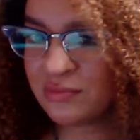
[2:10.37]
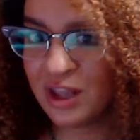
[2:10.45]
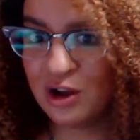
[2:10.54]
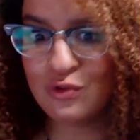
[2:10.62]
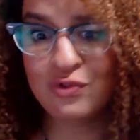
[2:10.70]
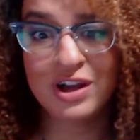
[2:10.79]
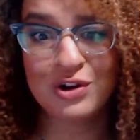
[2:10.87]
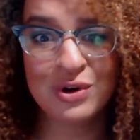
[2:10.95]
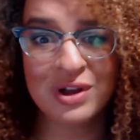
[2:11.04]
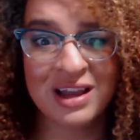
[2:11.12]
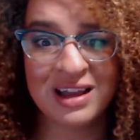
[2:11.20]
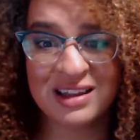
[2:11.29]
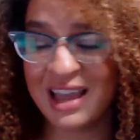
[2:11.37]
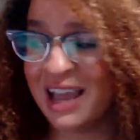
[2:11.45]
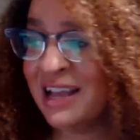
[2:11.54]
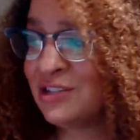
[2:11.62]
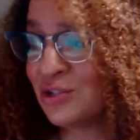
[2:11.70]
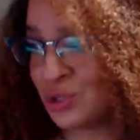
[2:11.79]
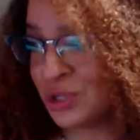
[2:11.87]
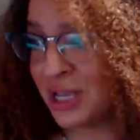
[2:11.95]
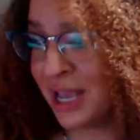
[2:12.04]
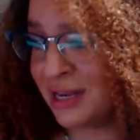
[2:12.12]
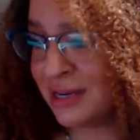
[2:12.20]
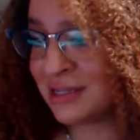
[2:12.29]
Hopefully I don't get canceled
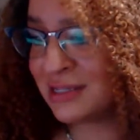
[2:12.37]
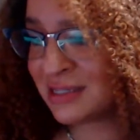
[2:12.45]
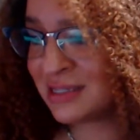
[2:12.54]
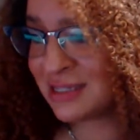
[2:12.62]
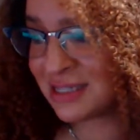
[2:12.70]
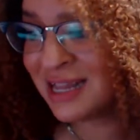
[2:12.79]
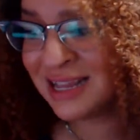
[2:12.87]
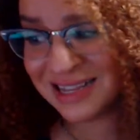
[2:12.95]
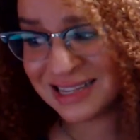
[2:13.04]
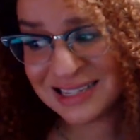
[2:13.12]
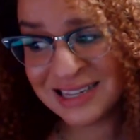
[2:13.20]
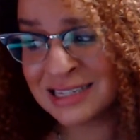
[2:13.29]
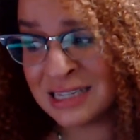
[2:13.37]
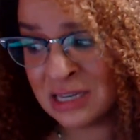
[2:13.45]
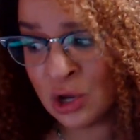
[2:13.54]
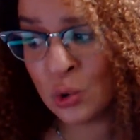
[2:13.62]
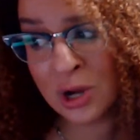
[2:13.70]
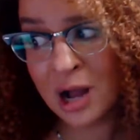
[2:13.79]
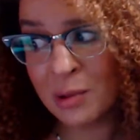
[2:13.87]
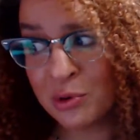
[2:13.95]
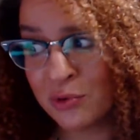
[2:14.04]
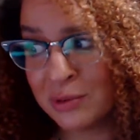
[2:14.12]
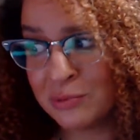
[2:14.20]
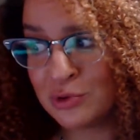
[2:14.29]
again because it says no
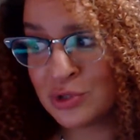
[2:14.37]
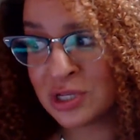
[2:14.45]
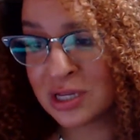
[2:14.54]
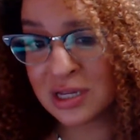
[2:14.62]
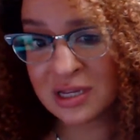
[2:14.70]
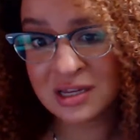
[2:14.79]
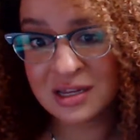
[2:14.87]
copyright music.